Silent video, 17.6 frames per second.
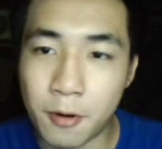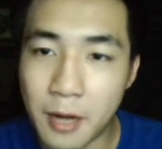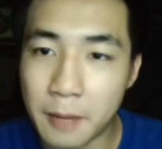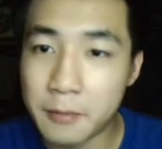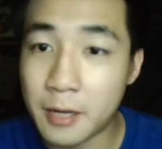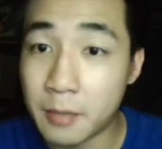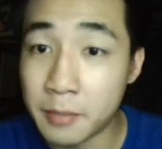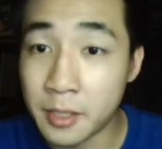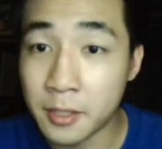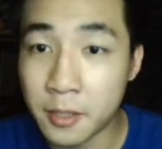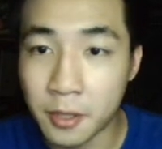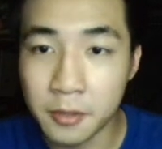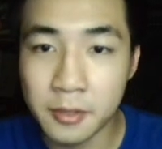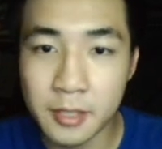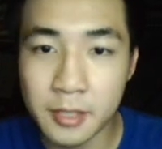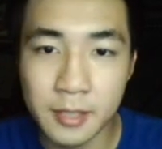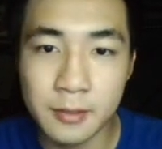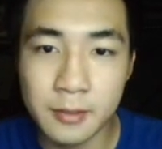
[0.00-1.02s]
upcoming
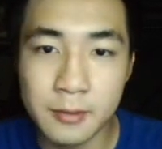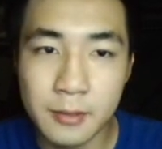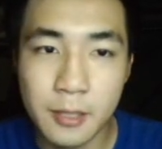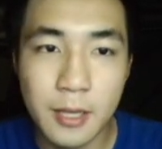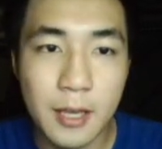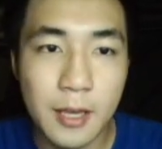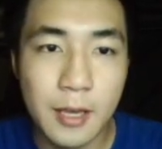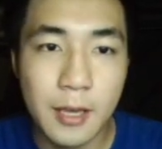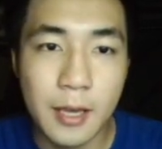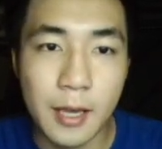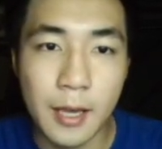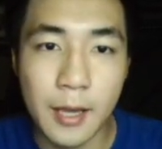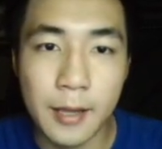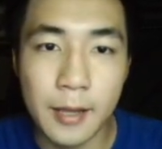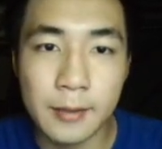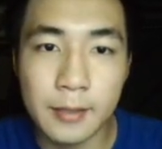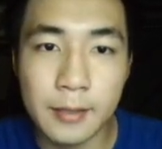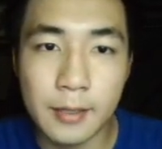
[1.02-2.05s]
content.
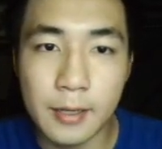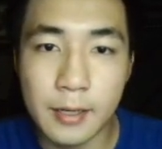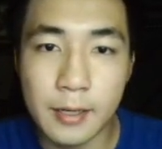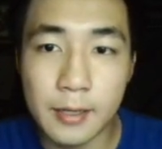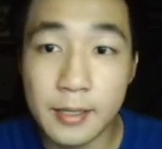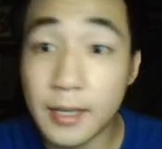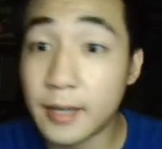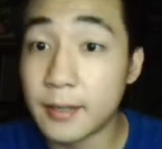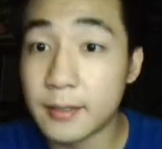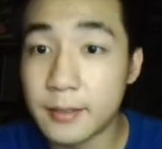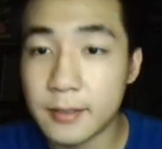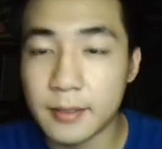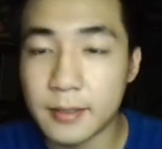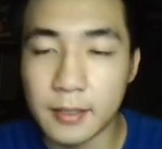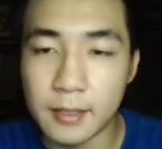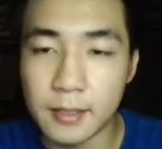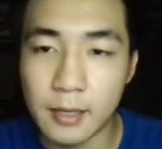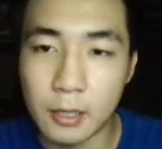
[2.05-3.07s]
And yeah,
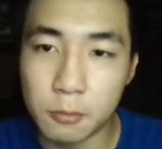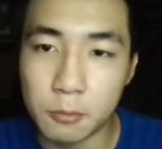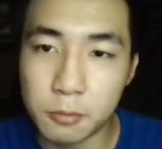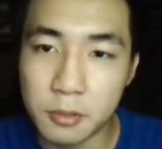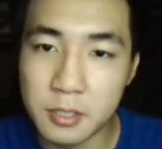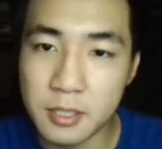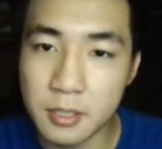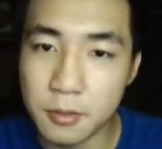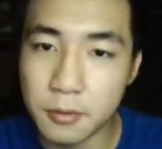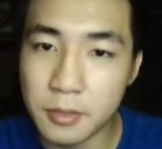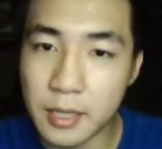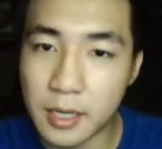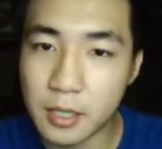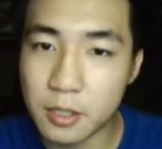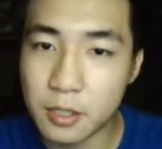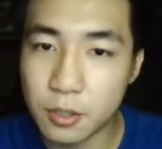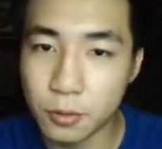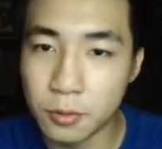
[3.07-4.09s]
I hope to see you
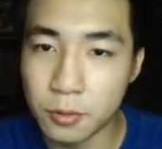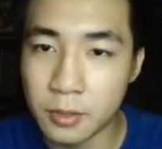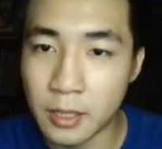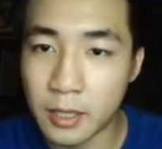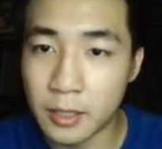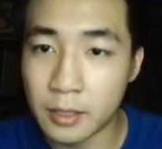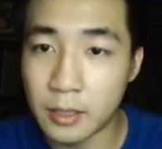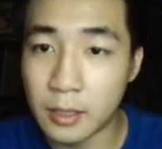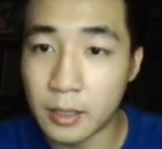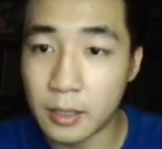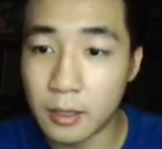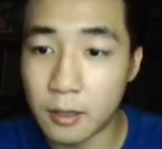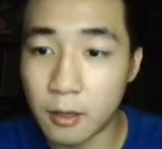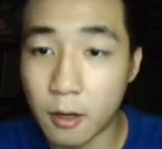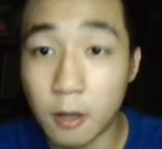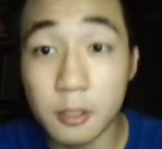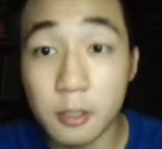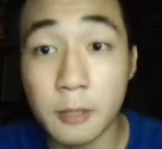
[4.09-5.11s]
guys soon, and
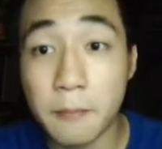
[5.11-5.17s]
all the